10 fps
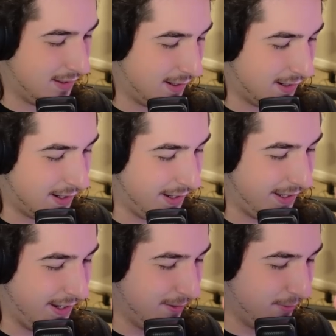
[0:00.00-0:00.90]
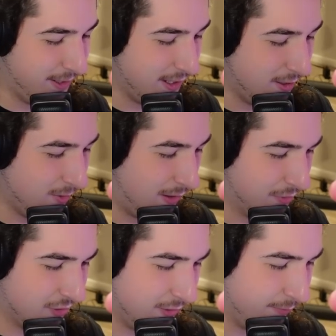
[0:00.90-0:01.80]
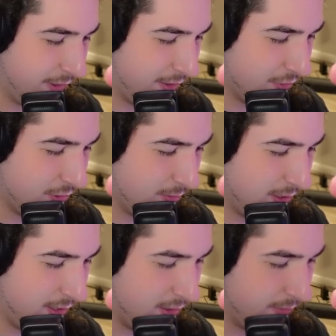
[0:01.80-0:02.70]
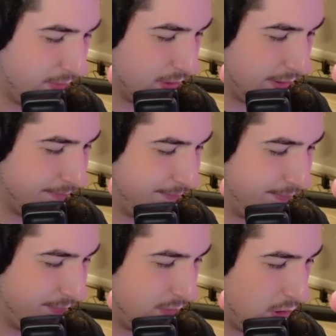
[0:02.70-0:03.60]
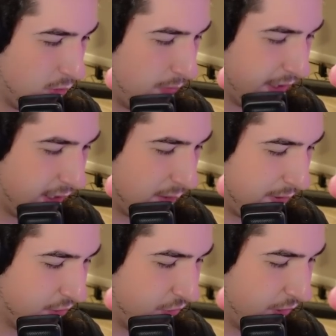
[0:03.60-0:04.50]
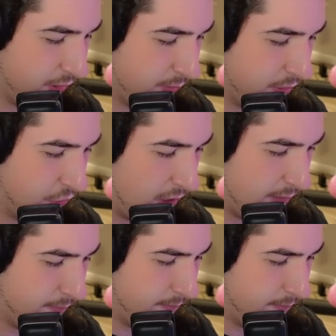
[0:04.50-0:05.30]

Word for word: All right, here we go. I'm just going to vanish right away. No, okay. Oh, my God. I'm actually in. I'm going to drop.